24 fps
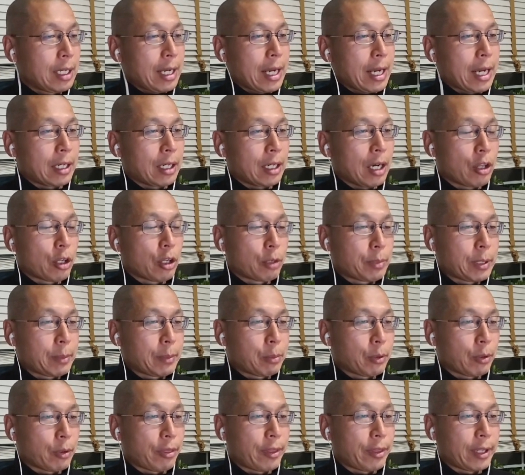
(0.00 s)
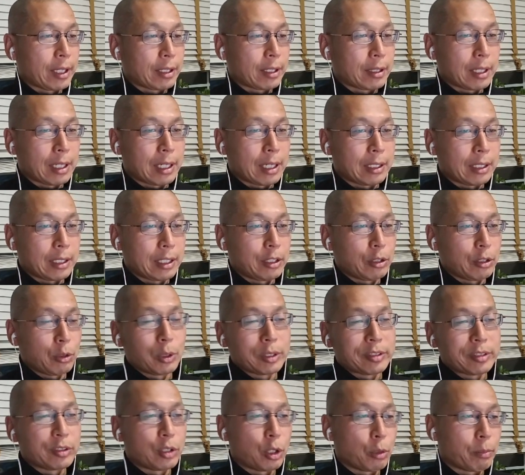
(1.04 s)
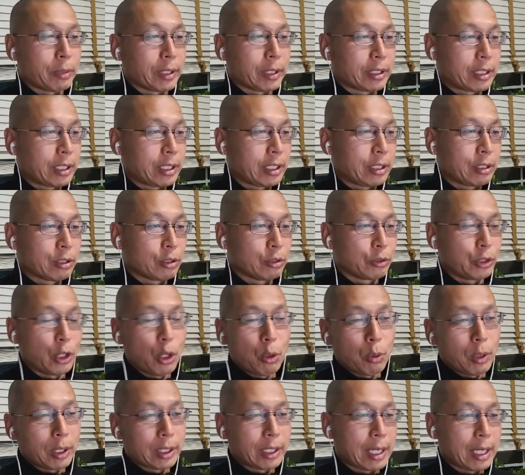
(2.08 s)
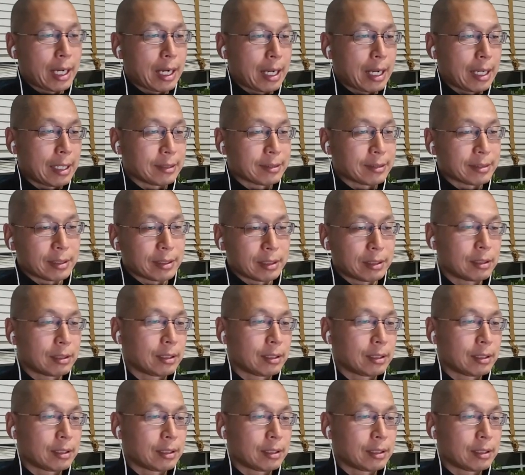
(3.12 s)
And other people think that it's no big deal, no one dies.